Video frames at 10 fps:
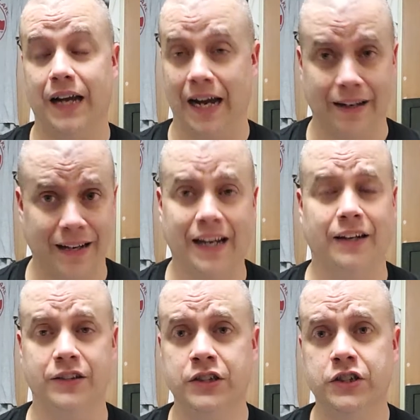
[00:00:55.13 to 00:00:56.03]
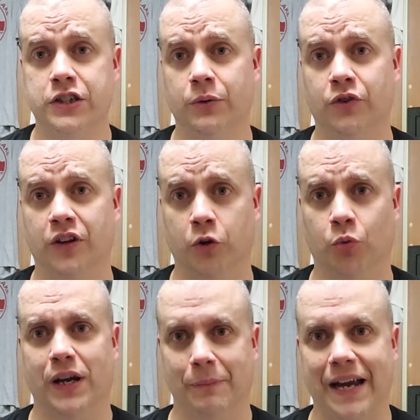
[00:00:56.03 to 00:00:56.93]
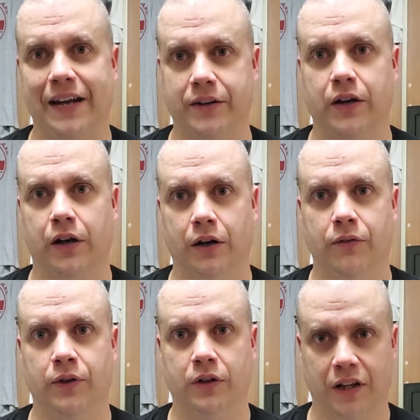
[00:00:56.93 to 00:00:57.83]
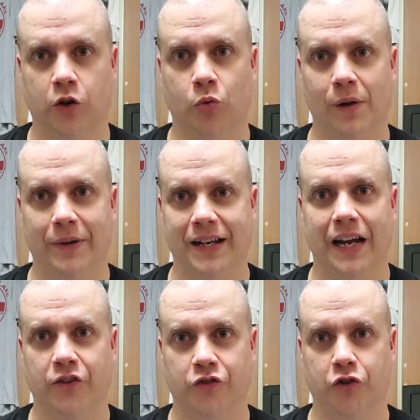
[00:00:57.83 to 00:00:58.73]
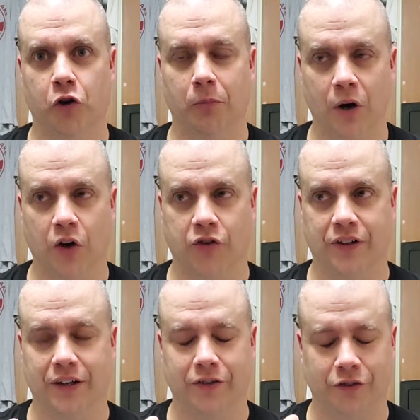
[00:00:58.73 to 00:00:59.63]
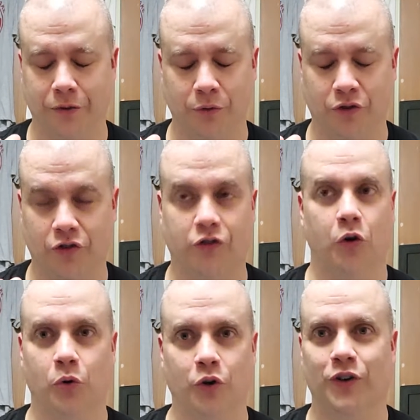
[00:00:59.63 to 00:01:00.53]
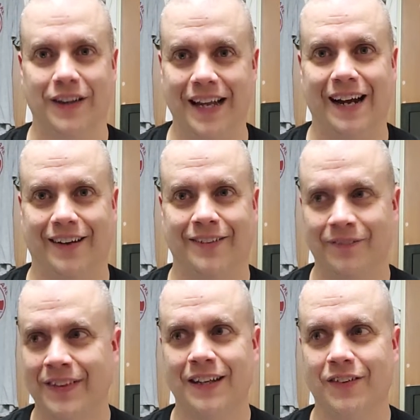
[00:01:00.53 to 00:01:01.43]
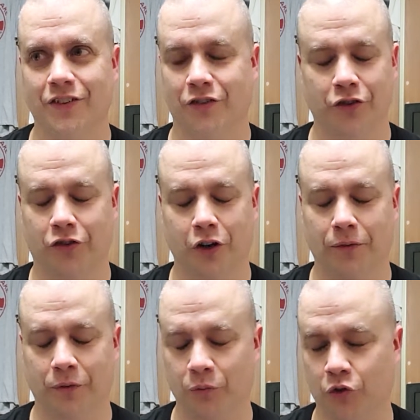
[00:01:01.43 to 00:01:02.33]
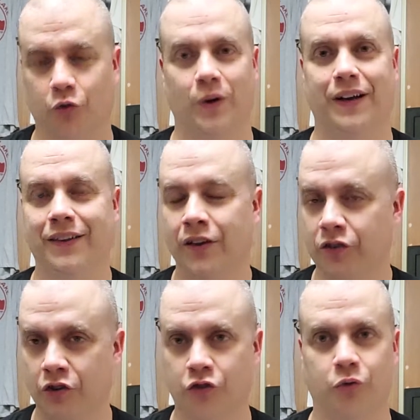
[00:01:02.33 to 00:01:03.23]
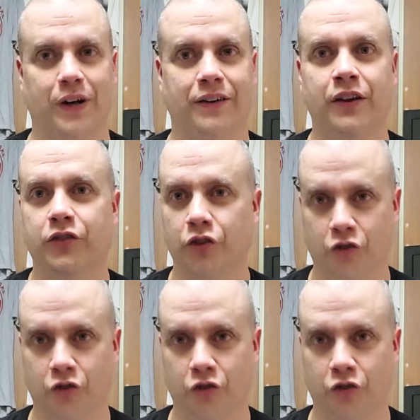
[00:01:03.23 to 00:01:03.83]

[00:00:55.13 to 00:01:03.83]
And then she was in the remake of Little Women as Jo March, and she was so good in that. She's just gone from strength to strength to